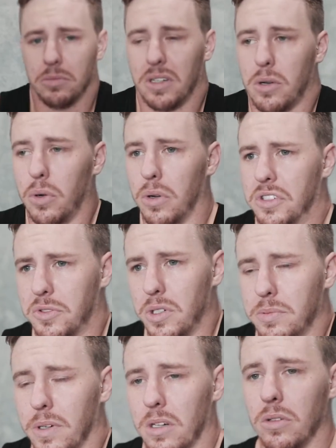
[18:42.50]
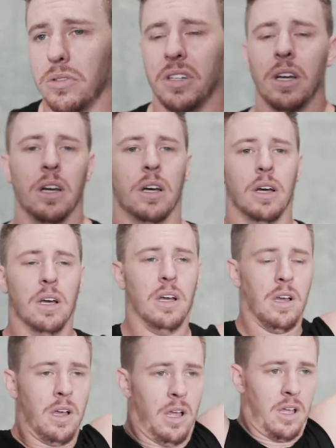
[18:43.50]
my core, squeeze my glutes.
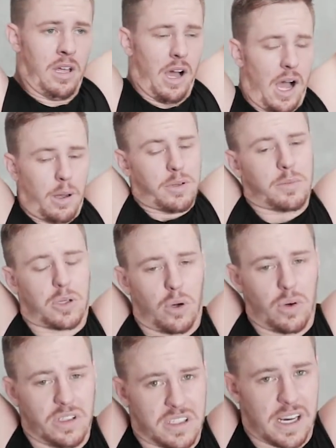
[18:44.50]
Arms up tall in the